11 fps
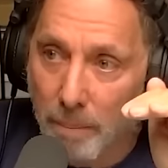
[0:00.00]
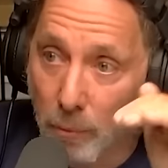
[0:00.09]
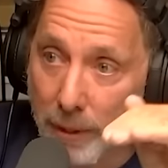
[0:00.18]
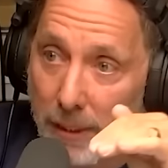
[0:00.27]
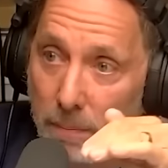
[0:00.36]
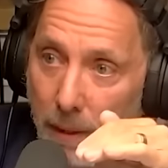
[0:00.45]

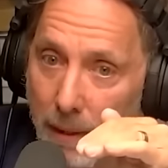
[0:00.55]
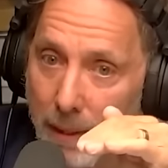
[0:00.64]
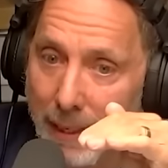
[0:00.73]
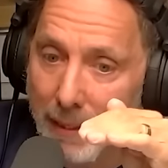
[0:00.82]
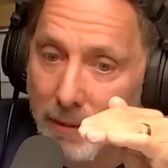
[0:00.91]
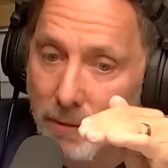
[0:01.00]
Burisma
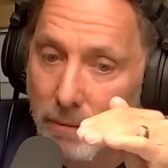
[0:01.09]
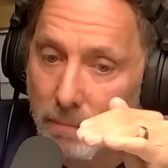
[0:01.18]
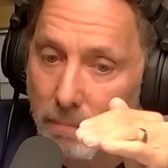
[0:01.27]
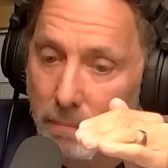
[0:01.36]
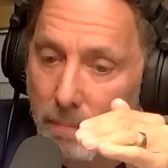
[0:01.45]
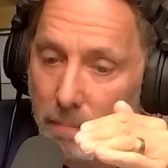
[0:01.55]
is
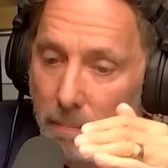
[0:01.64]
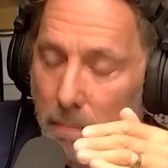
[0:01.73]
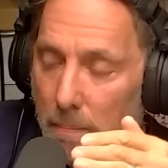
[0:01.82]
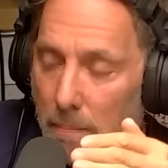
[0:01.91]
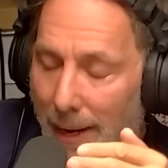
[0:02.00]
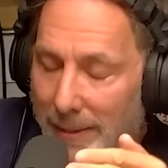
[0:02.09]

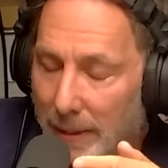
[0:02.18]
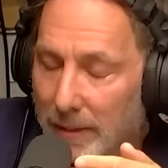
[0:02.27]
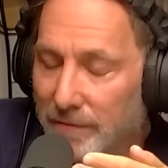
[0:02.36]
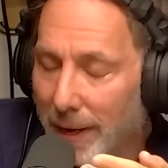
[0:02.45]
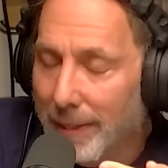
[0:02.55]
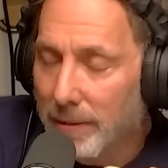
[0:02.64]

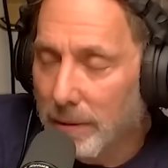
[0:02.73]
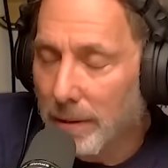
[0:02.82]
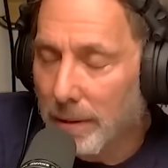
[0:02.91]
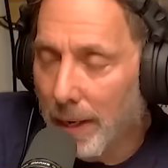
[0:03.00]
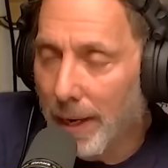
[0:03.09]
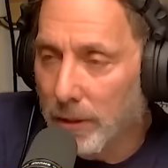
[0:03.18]
identified as
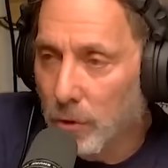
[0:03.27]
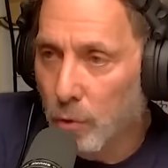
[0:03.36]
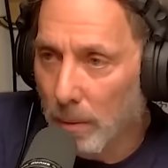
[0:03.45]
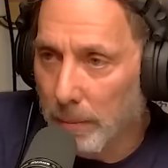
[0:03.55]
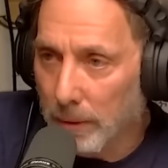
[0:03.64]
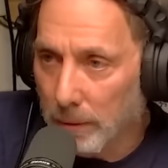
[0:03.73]

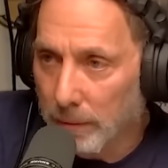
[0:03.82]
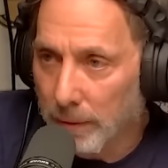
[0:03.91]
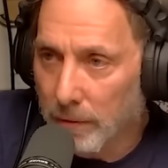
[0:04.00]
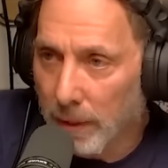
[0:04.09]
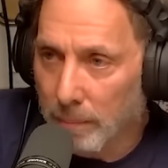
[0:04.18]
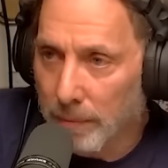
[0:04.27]
criminal.
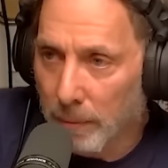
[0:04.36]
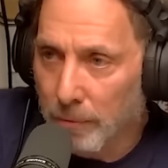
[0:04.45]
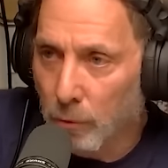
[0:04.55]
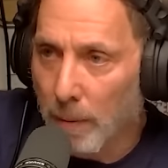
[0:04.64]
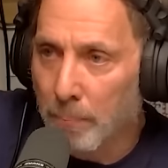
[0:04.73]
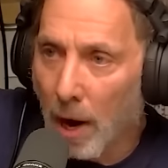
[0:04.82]
They're
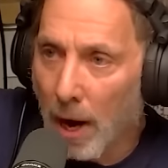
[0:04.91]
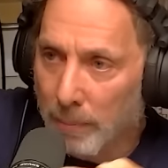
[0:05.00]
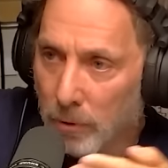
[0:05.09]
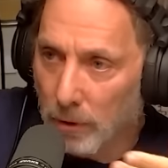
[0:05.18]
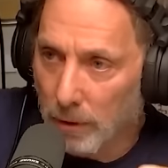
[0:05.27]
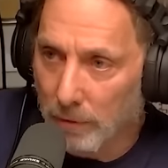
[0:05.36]
throwing
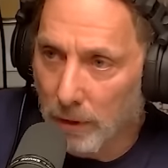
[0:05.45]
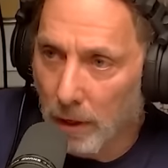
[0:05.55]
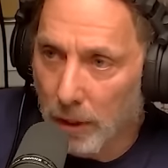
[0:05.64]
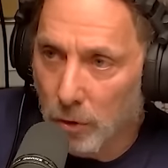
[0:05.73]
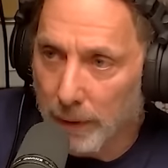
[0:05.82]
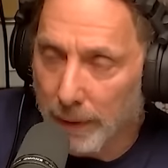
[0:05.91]
bribes all over the country.